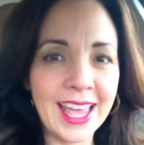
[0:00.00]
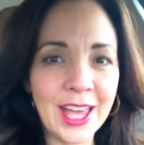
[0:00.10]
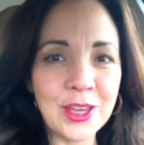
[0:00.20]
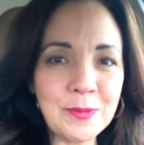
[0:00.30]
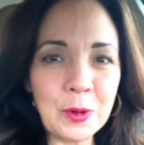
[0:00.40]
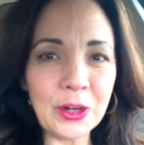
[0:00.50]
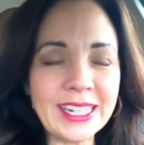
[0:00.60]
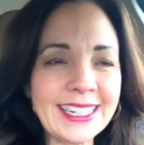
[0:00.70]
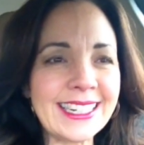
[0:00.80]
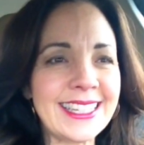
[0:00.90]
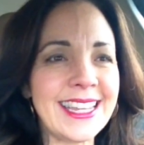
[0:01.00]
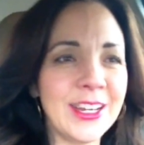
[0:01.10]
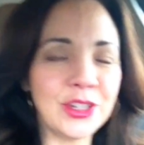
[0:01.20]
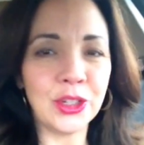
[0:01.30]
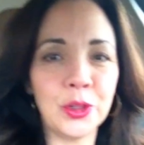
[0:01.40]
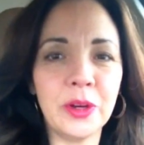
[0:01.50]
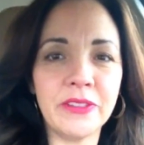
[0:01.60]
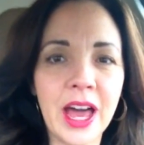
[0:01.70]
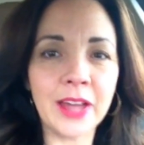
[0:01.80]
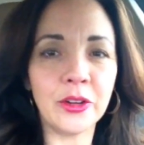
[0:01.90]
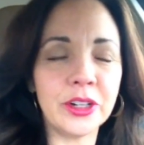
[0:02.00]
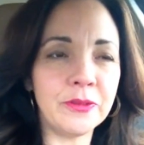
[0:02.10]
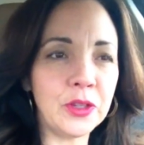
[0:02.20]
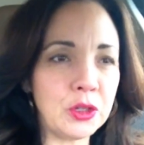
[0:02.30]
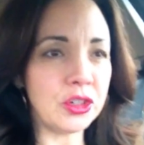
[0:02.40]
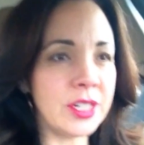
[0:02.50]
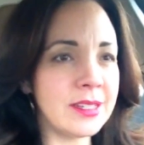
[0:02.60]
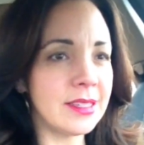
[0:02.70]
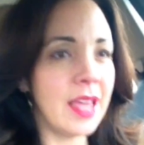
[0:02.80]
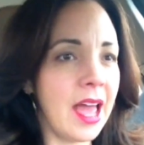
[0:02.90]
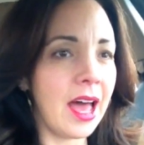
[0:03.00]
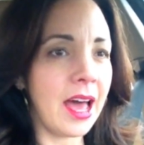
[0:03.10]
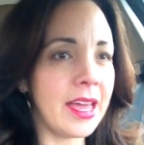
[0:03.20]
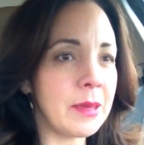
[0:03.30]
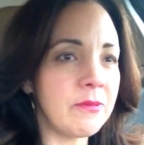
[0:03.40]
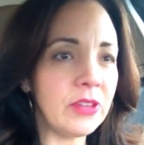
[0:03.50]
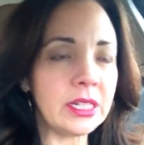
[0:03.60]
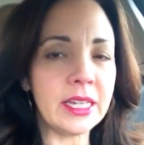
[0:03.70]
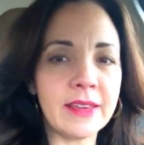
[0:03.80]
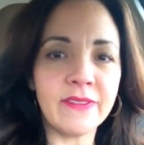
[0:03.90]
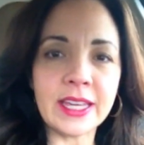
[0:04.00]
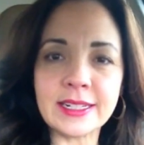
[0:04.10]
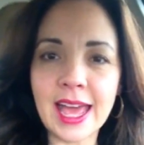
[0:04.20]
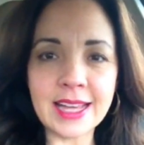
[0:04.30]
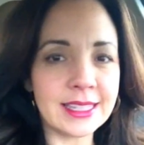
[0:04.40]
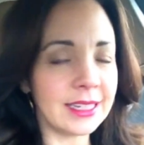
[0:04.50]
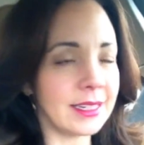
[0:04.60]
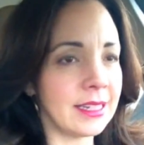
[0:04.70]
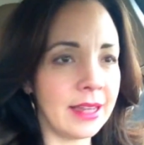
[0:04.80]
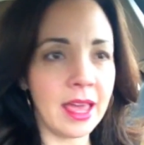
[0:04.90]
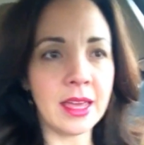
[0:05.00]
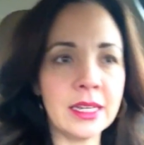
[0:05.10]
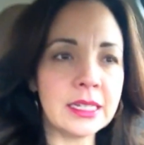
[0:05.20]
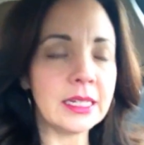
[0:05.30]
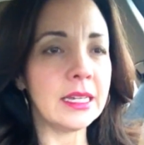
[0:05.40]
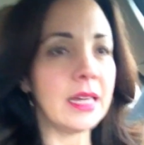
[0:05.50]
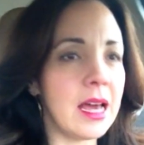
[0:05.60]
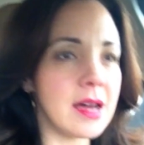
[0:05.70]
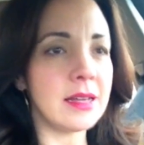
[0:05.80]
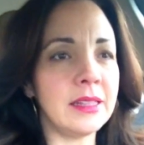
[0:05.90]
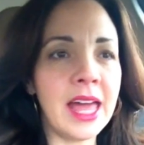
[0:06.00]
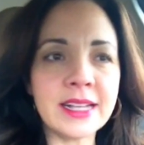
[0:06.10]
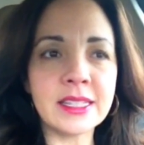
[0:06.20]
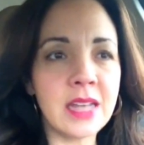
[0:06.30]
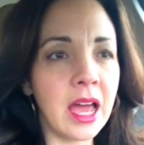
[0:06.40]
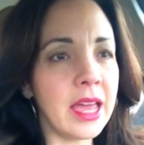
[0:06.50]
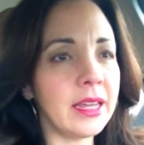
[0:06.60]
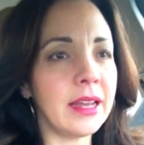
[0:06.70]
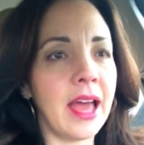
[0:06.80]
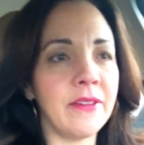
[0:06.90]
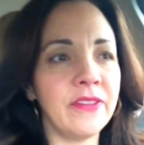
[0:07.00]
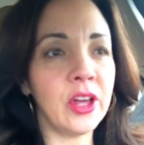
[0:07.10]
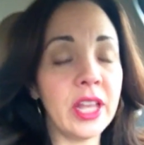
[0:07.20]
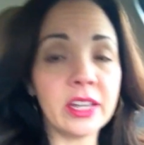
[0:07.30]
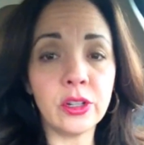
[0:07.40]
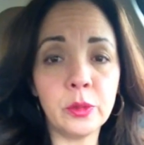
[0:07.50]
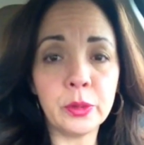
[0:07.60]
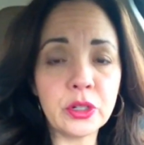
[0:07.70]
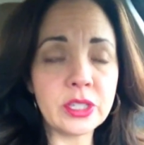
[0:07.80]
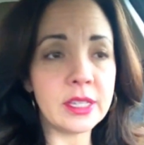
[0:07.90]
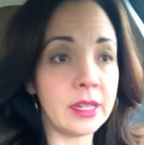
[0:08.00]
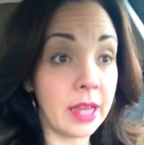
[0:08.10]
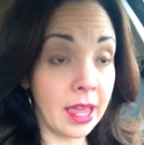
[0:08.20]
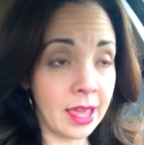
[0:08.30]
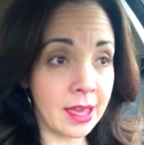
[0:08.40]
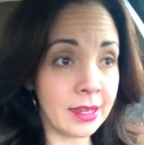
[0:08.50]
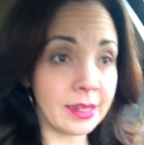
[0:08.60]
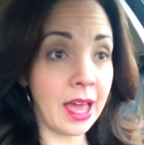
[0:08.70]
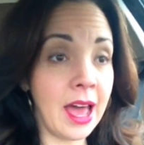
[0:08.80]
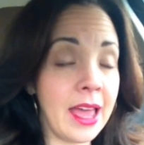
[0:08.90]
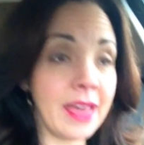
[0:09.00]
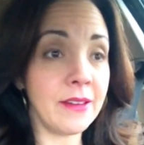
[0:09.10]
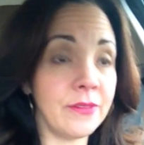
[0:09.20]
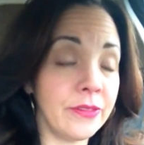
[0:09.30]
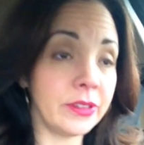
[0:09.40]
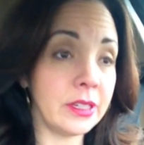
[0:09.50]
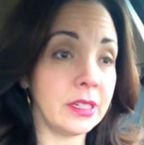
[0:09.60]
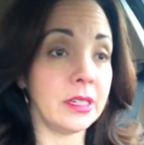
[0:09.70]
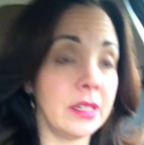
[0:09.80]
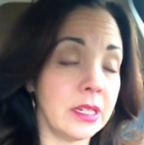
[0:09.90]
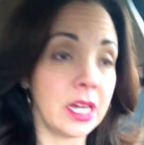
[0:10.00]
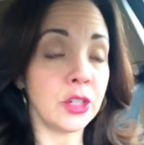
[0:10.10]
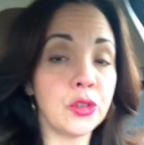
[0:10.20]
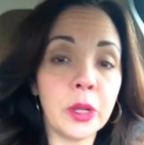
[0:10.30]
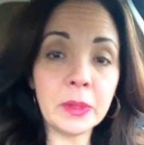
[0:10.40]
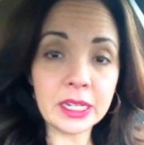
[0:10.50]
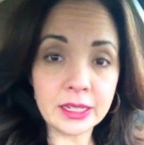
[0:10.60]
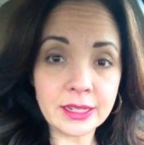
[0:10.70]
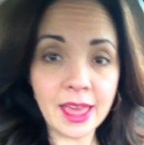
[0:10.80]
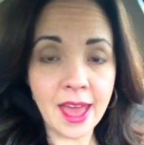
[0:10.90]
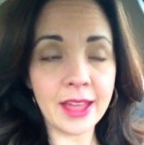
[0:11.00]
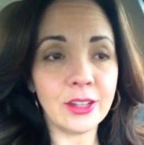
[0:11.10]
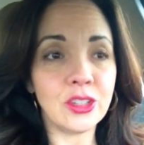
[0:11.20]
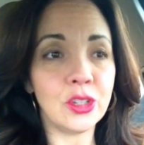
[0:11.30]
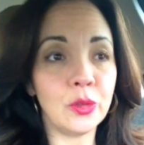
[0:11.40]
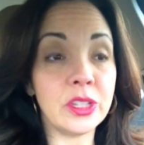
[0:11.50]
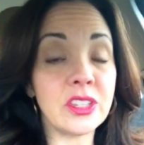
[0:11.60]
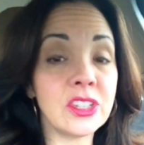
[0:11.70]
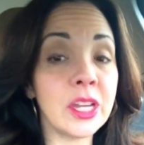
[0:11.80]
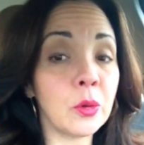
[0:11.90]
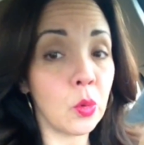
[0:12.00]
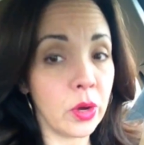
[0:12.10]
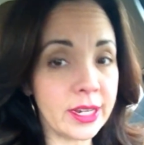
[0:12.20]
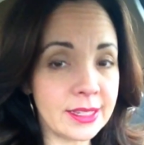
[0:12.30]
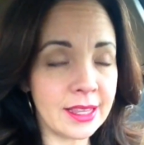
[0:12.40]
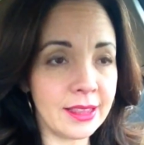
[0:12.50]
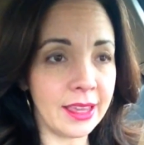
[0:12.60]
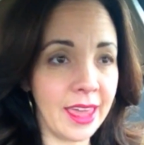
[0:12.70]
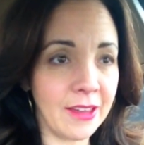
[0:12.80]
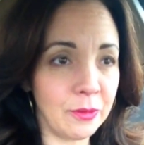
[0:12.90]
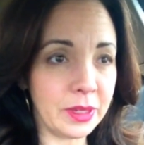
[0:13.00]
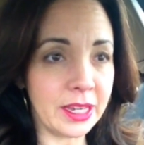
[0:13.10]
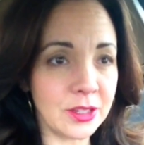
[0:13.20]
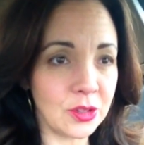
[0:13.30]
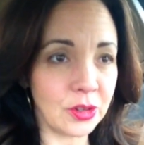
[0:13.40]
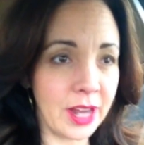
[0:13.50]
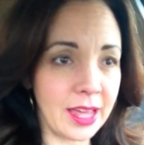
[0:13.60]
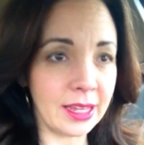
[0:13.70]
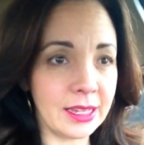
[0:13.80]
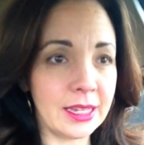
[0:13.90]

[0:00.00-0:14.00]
Good morning. It's day 2 of iron infusions. I am feeling fantastic today. Last night I felt like a new person, and I have attributed that to the steroids that they gave me yesterday.